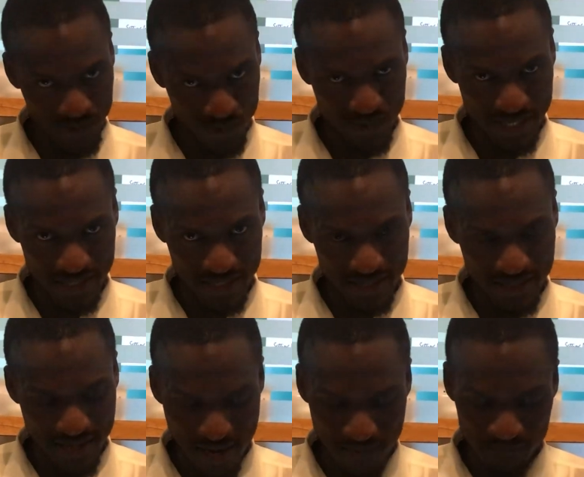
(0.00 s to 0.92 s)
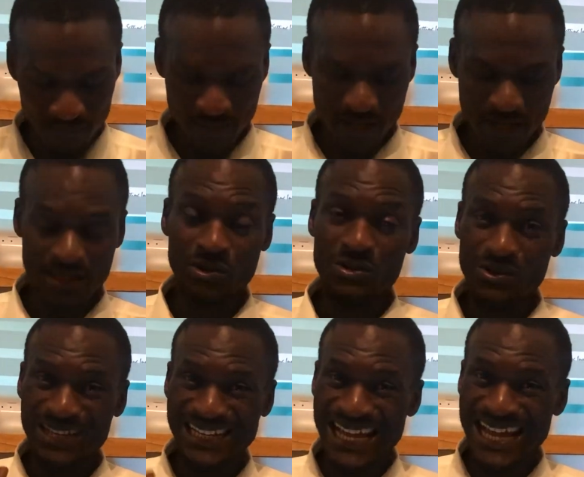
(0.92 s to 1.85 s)
together there? Now, your
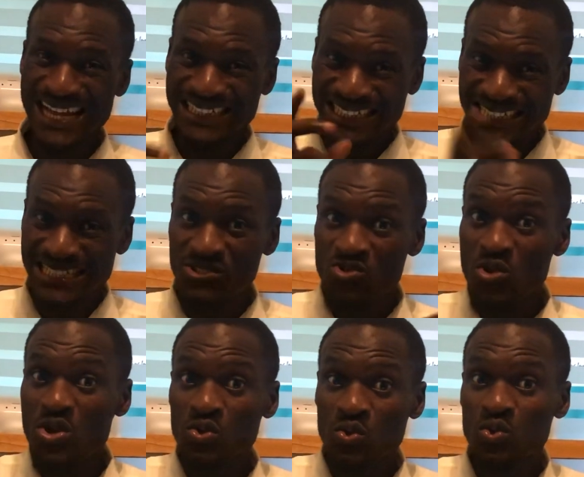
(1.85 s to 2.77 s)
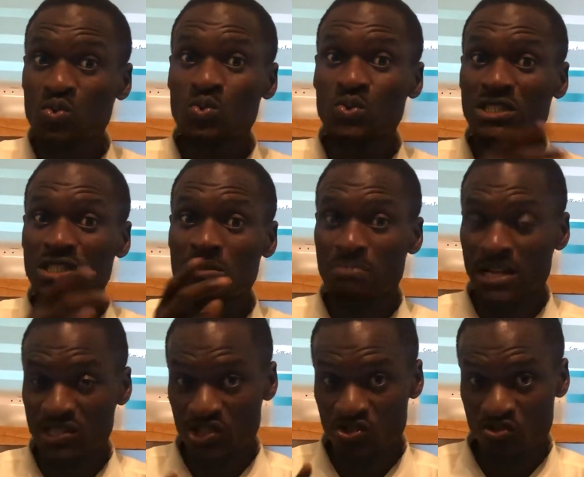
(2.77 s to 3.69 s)
client is going to do
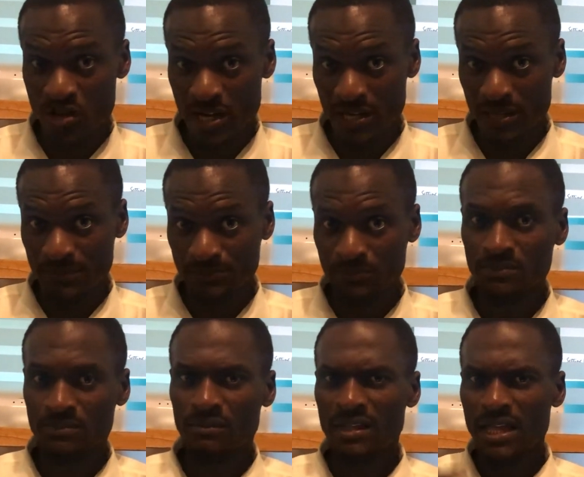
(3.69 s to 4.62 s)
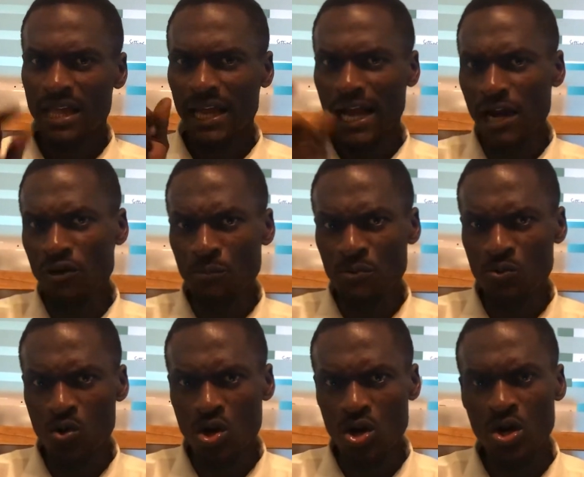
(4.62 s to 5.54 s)
chimpanzee trekking. Canopy
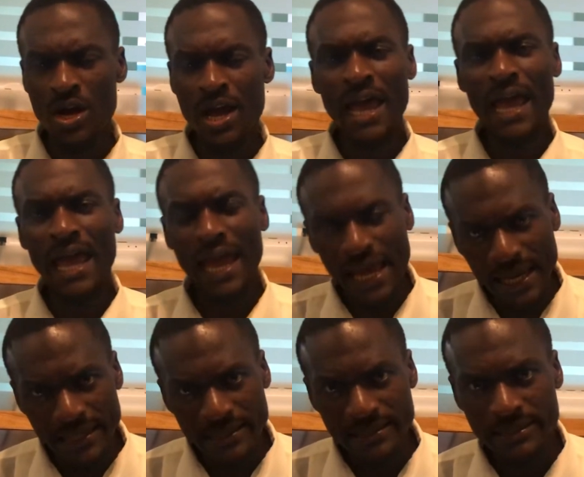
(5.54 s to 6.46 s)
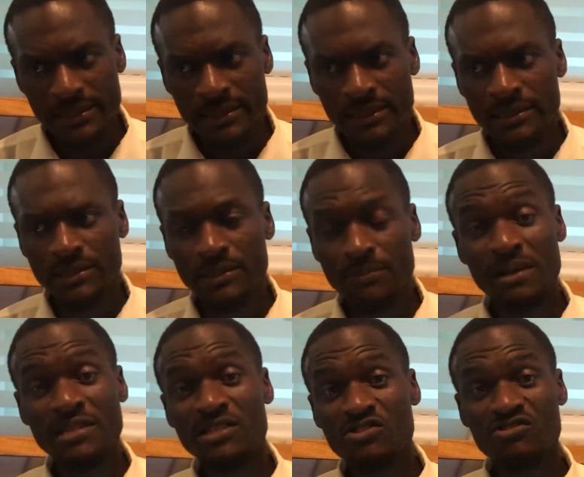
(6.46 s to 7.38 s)
walk and
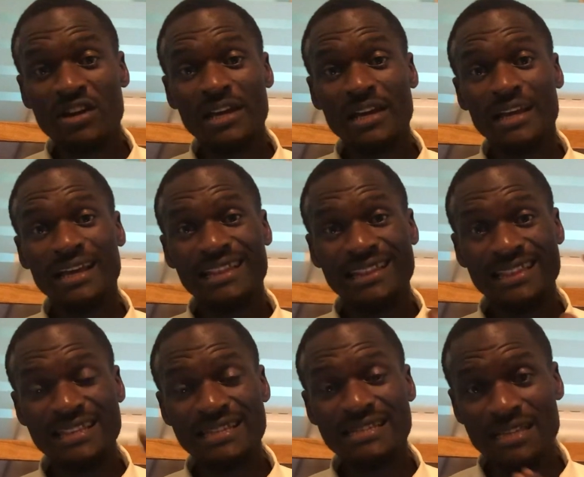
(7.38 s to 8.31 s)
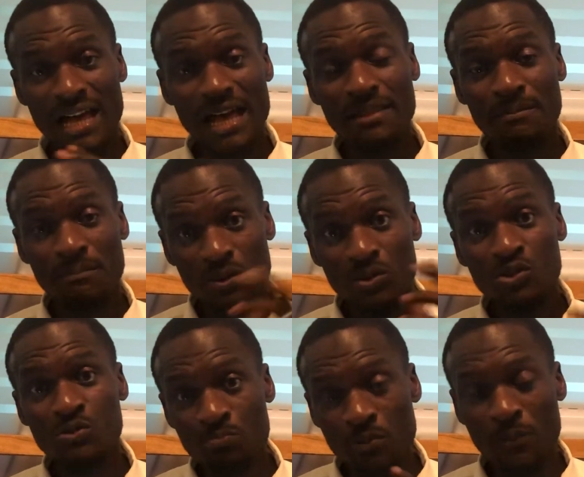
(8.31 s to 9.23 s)
chimpanzee trekking, these are the
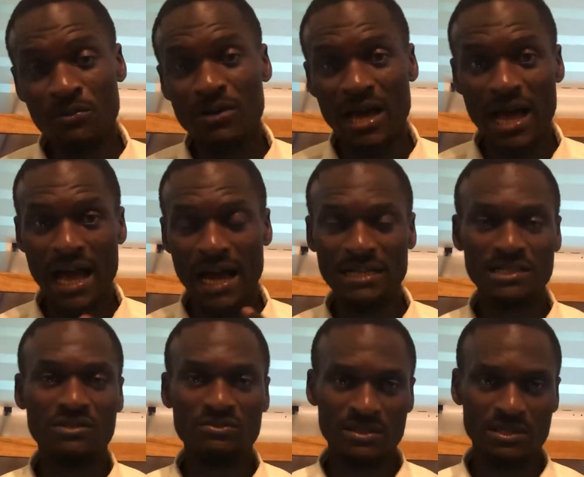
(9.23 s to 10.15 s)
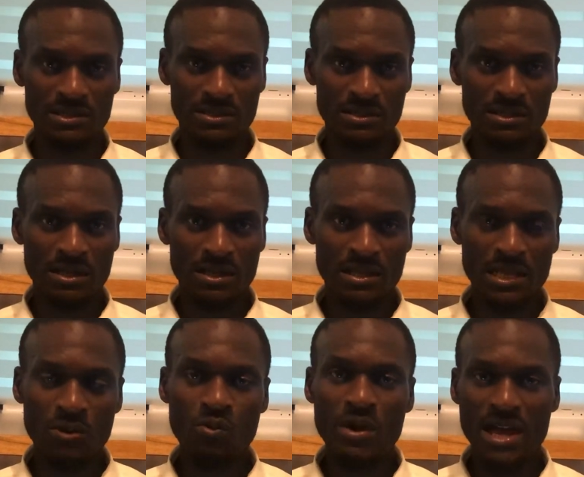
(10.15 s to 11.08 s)
most popular activities
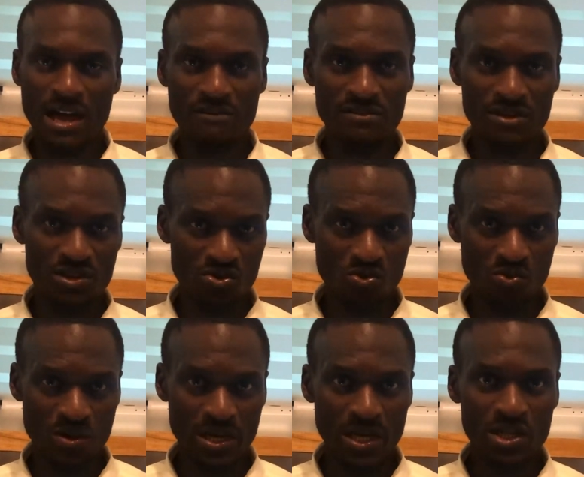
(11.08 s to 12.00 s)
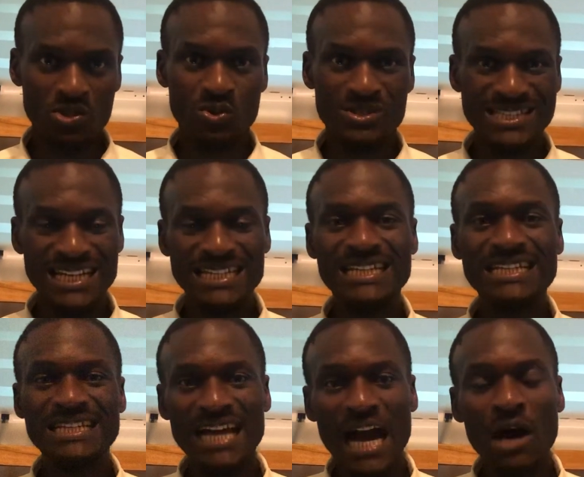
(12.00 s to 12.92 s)
that we have in Nyungwe. So
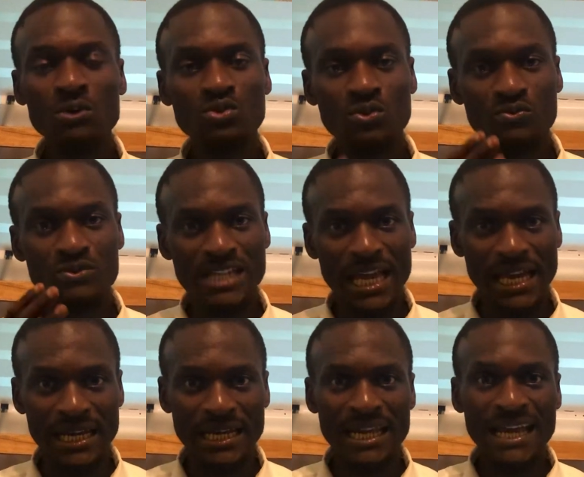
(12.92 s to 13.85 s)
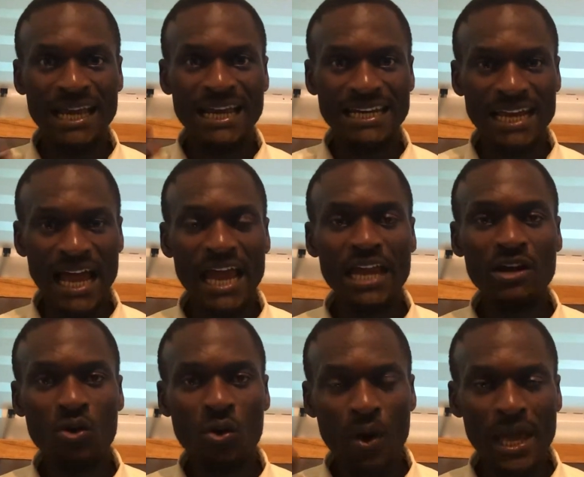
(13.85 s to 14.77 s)
certainly out of 10, 9
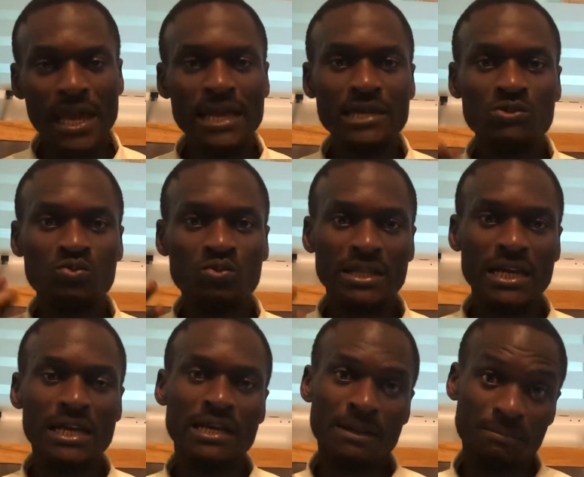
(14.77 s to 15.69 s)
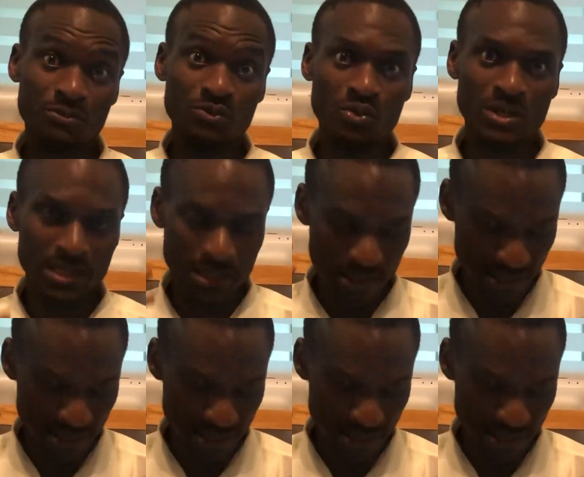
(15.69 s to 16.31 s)
or 8 will end up doing